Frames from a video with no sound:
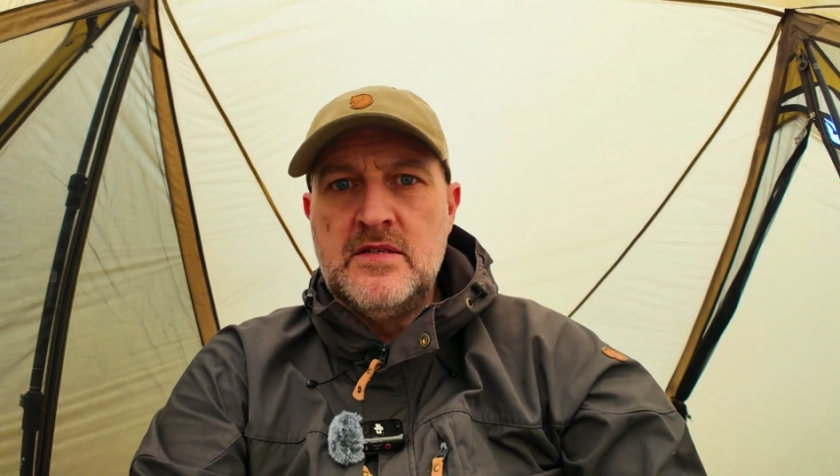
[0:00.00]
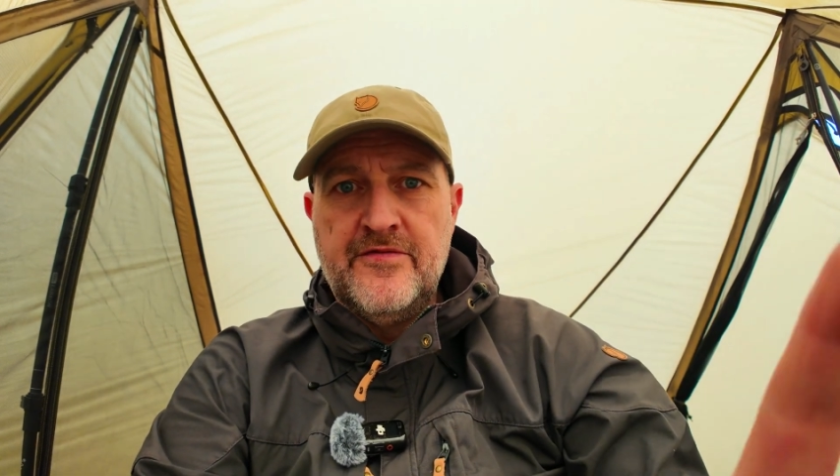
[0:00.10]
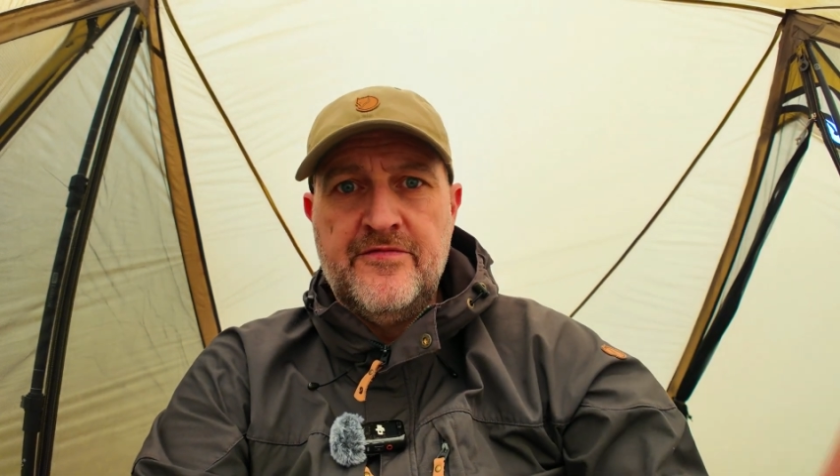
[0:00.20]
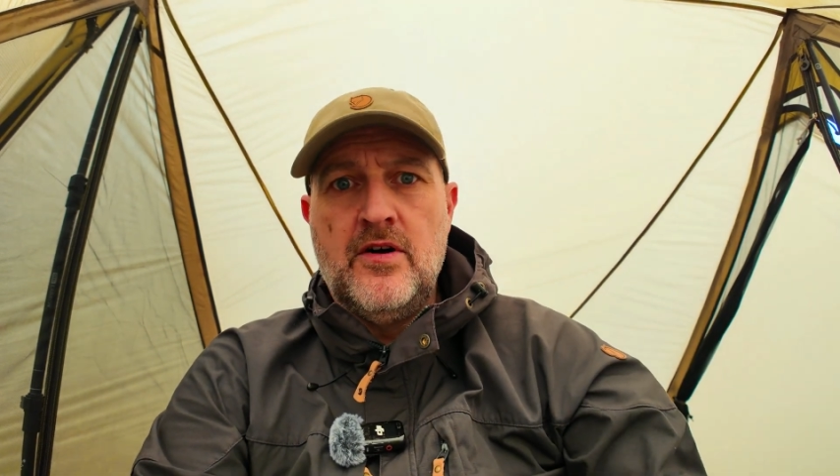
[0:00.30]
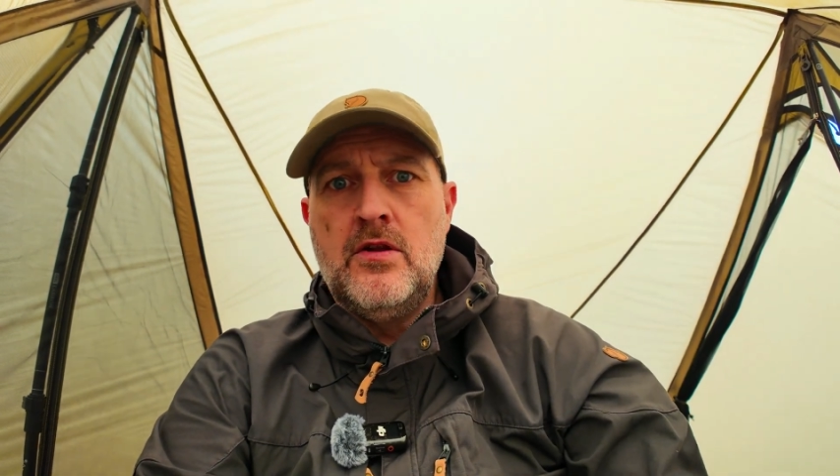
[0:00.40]
the
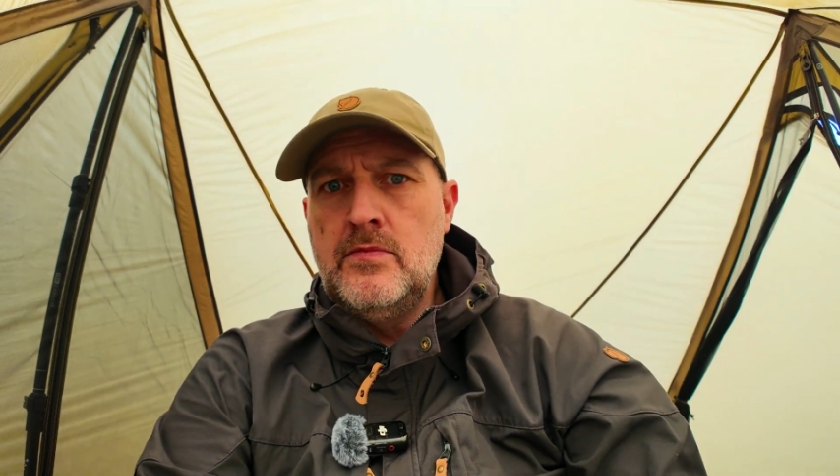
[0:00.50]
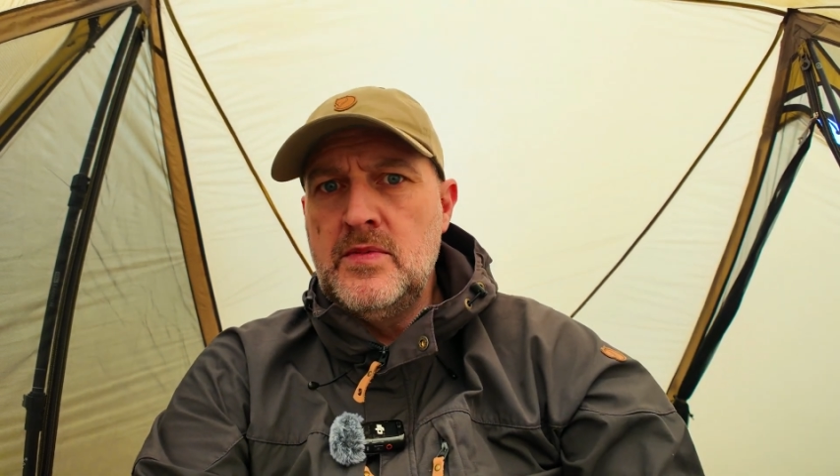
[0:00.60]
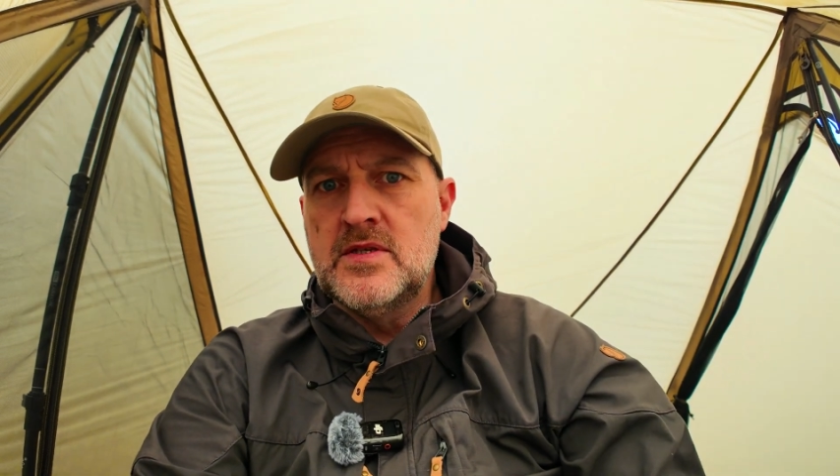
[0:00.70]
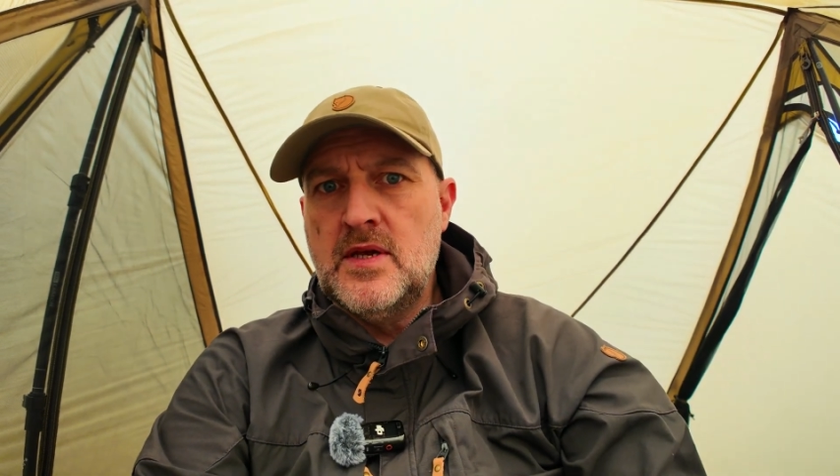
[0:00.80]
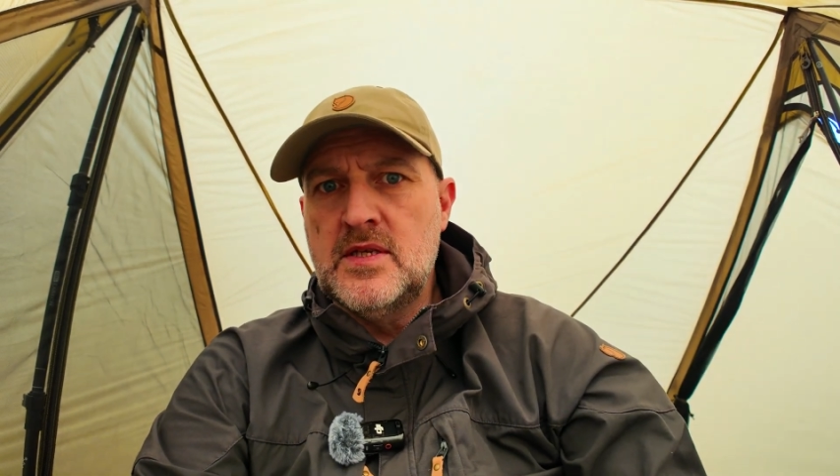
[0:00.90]
volume
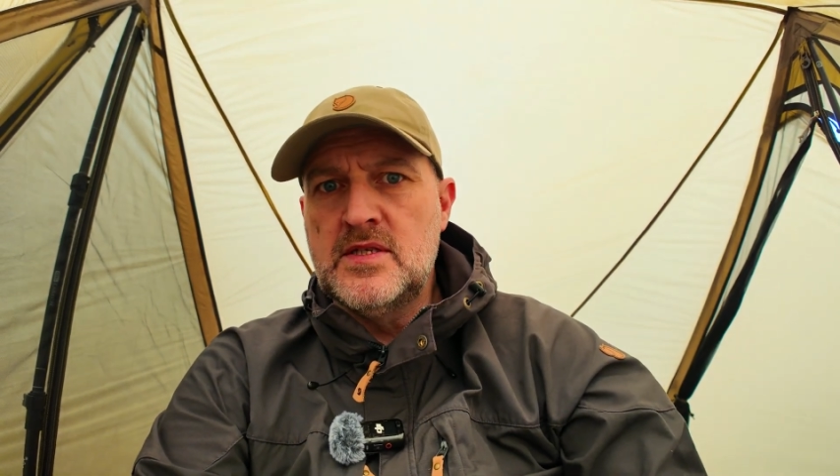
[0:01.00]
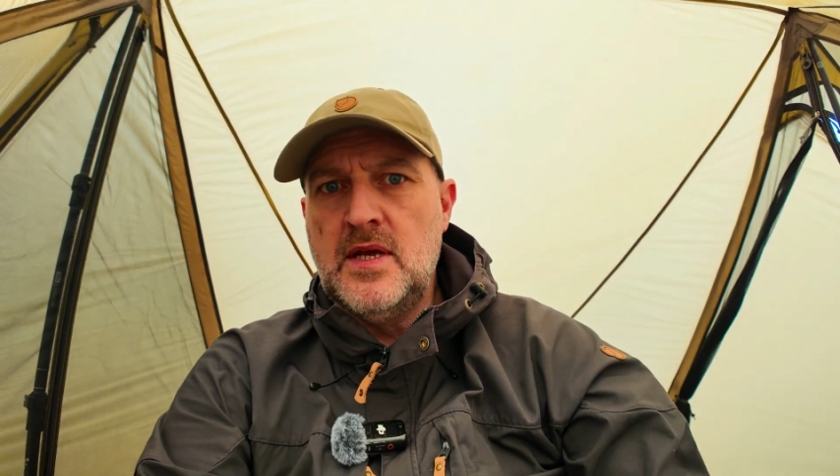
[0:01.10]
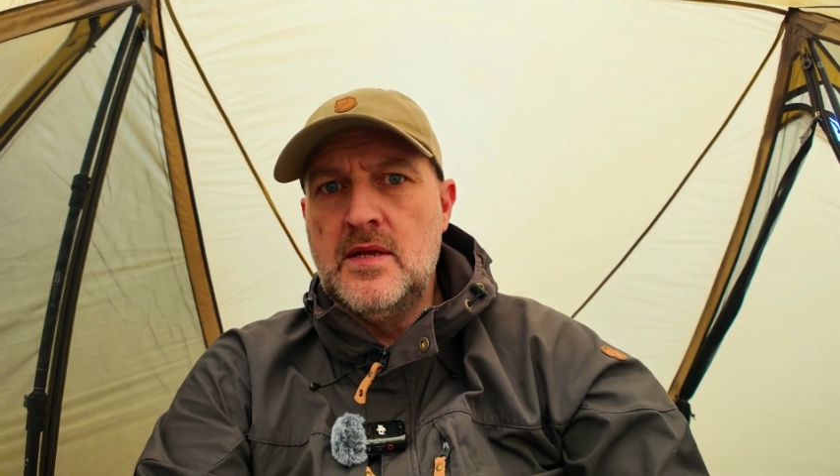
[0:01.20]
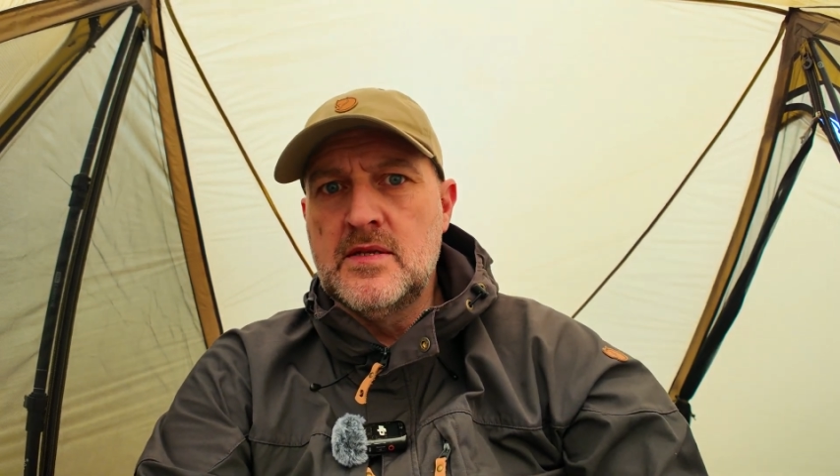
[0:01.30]
inside this tent